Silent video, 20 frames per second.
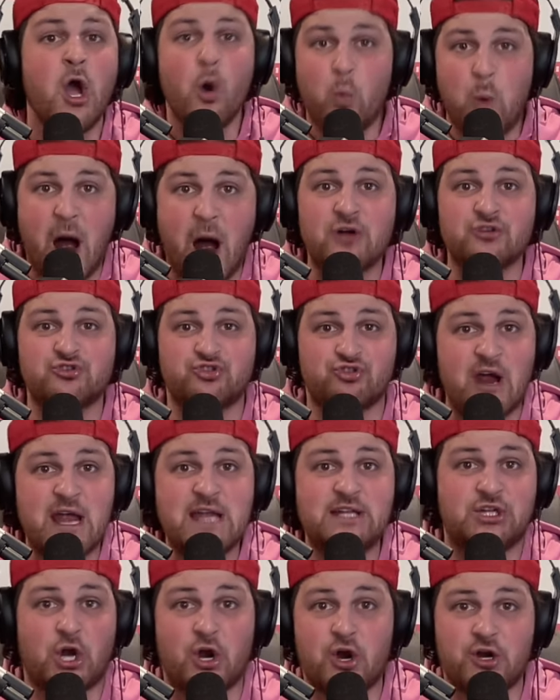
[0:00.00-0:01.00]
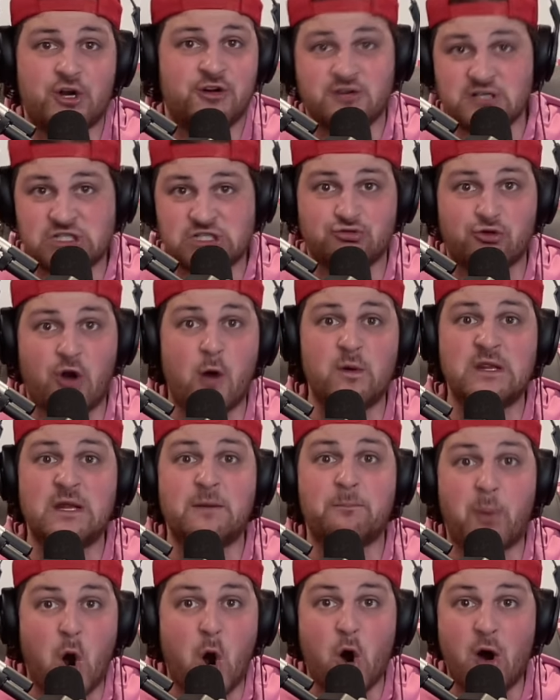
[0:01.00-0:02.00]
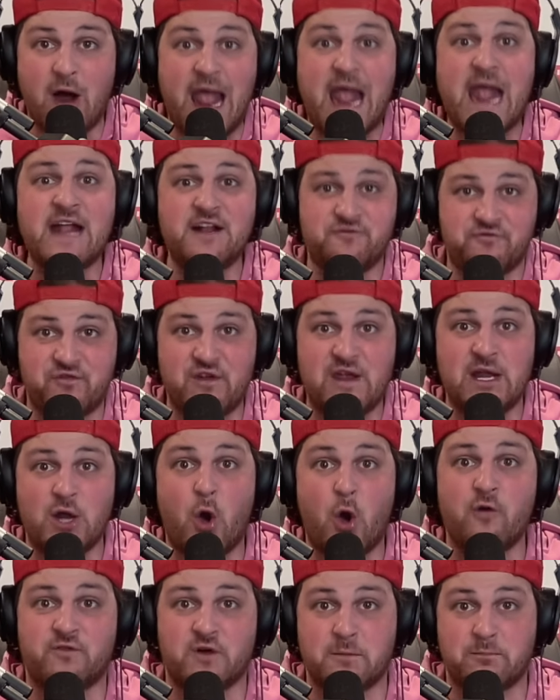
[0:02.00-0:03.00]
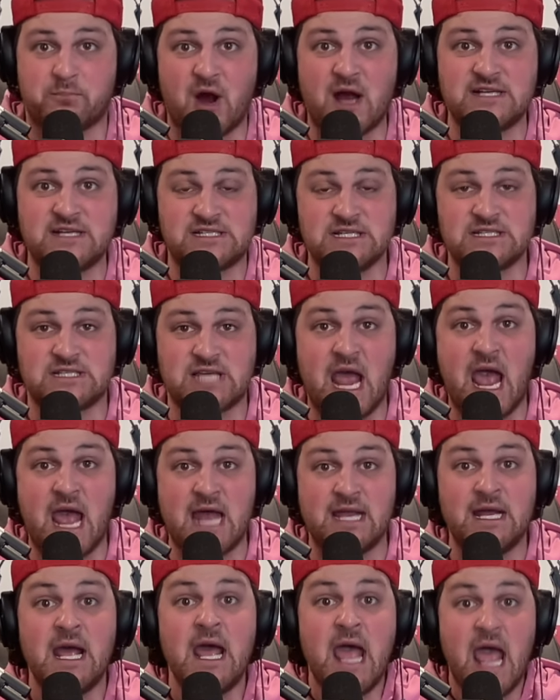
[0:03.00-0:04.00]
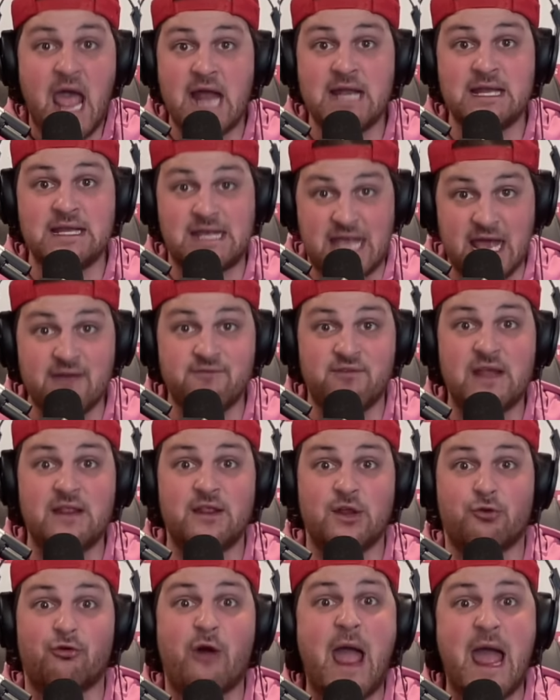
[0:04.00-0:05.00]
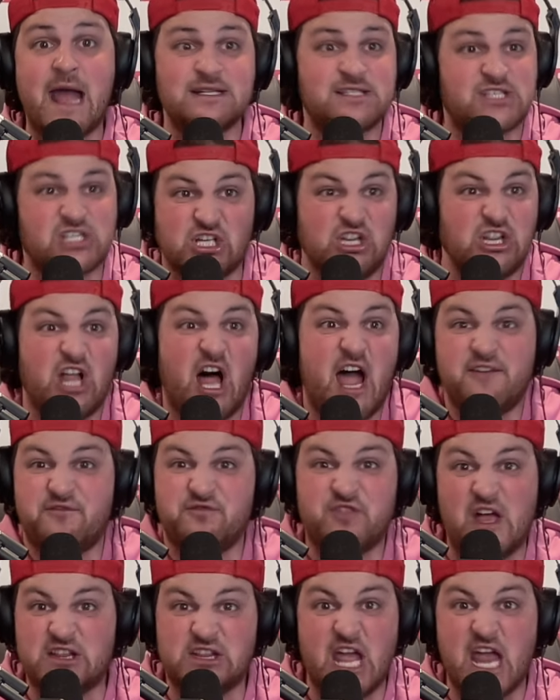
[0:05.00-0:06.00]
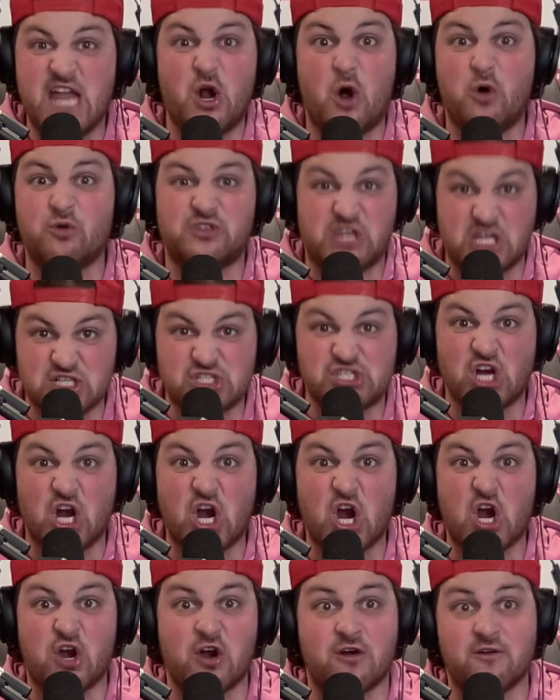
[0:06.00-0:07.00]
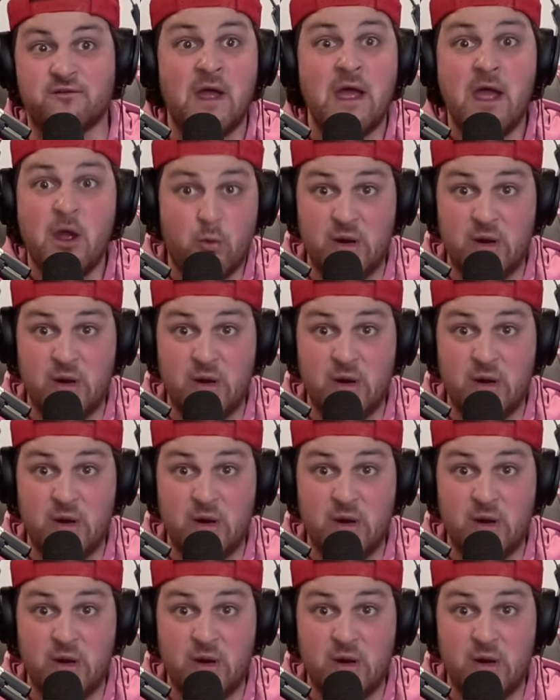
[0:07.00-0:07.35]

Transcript: While Trey Turner is throwing the ball 8 feet over Bryce's head and giving the Reds life that they don't deserve,